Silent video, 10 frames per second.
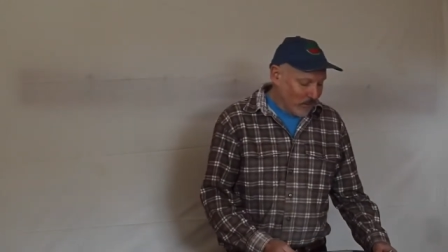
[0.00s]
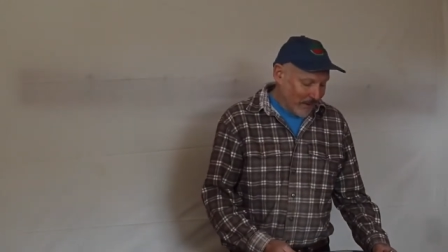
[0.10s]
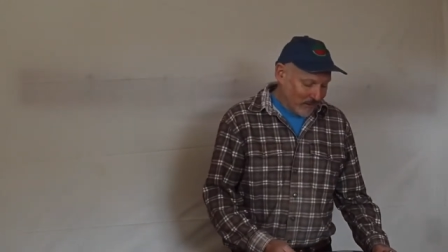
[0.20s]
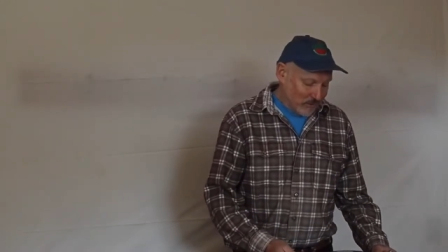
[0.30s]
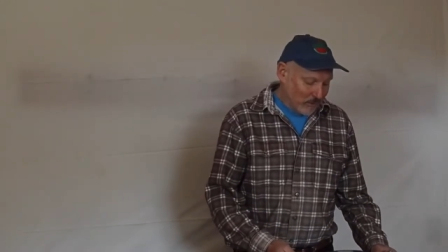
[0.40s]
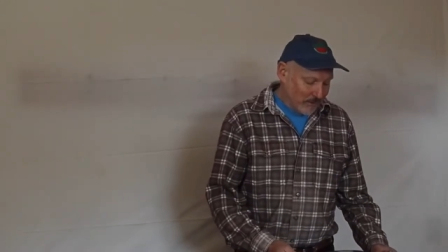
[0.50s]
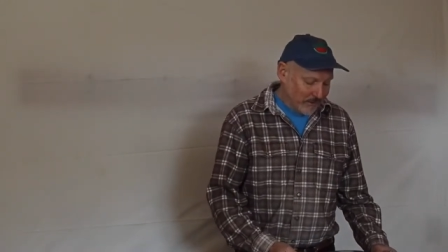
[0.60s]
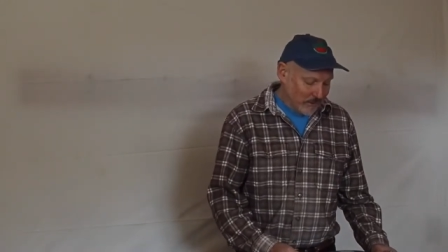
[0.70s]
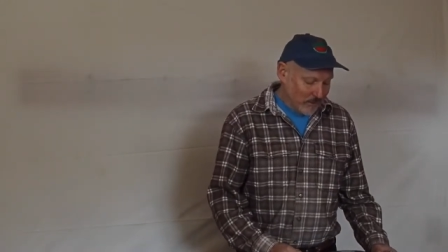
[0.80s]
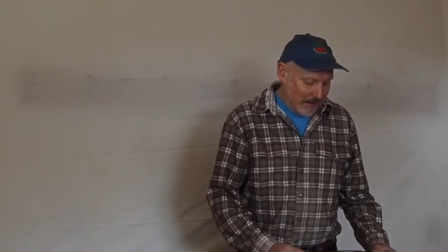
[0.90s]
that's what we'll
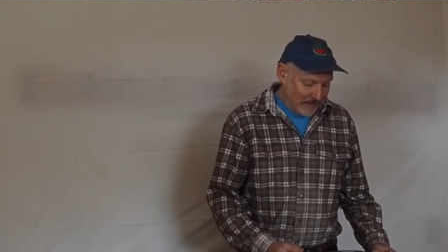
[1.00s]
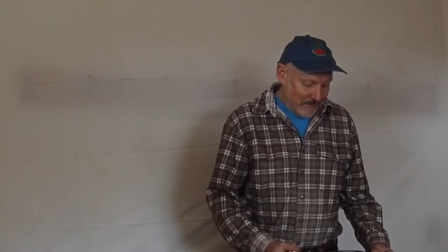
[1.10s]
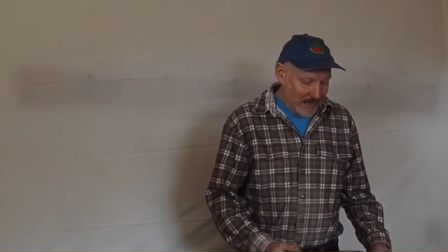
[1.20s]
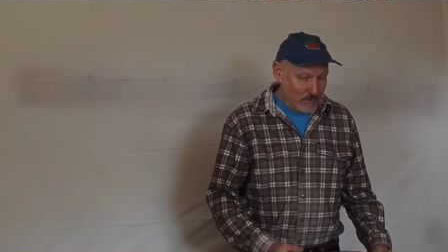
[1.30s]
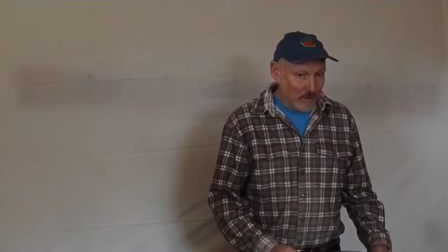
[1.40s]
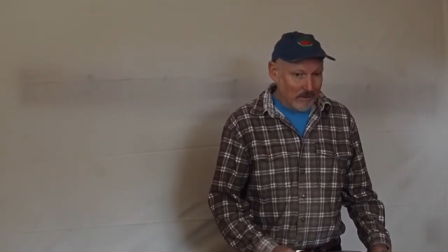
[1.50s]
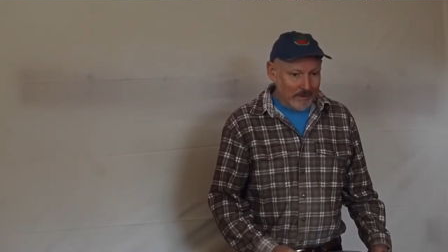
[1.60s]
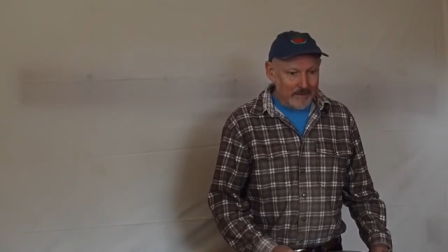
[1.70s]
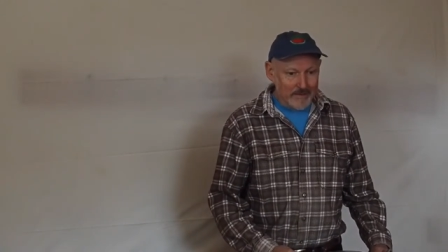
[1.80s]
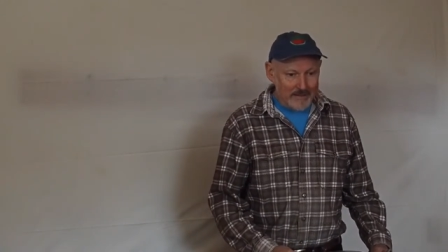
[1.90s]
do. Every day we'll
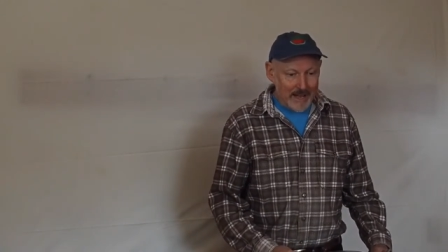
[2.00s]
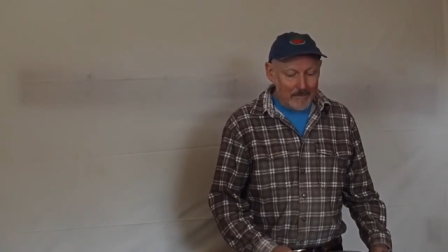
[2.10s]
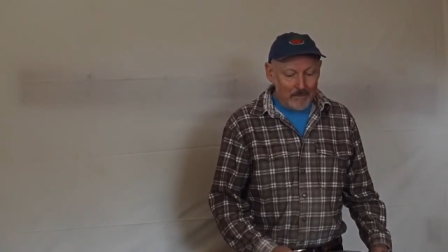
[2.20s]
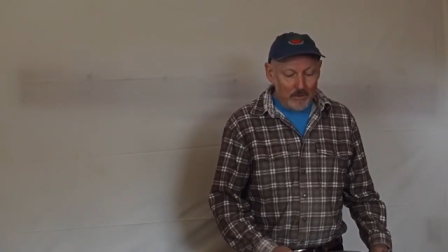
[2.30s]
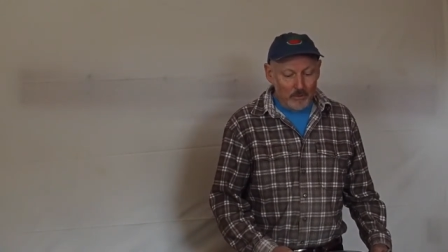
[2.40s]
collect the sap.